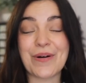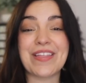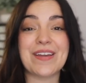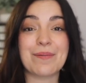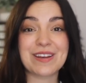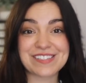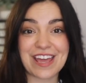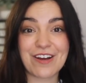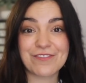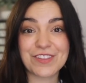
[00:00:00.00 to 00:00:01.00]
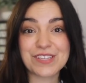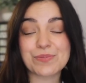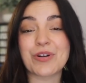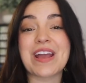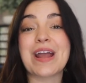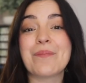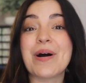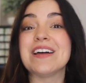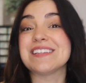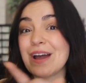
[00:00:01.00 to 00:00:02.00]
I think I'm gonna sign off for this morning,
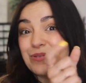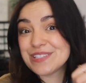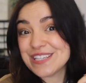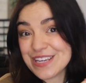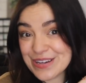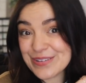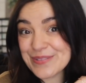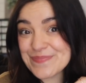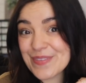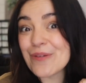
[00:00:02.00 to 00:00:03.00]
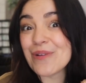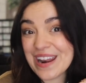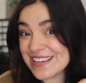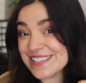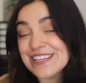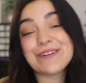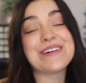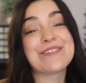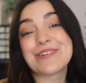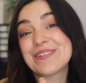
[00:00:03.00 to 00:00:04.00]
but I will see you when I see you.
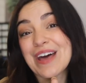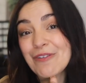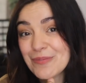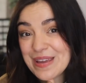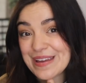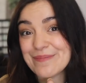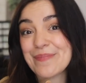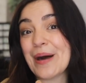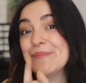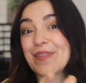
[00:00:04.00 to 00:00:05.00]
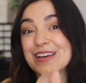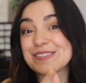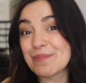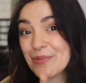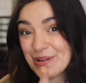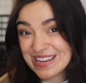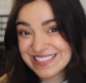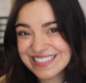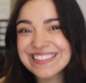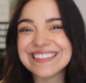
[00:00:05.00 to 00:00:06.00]
I don't know when that will be, but at some point.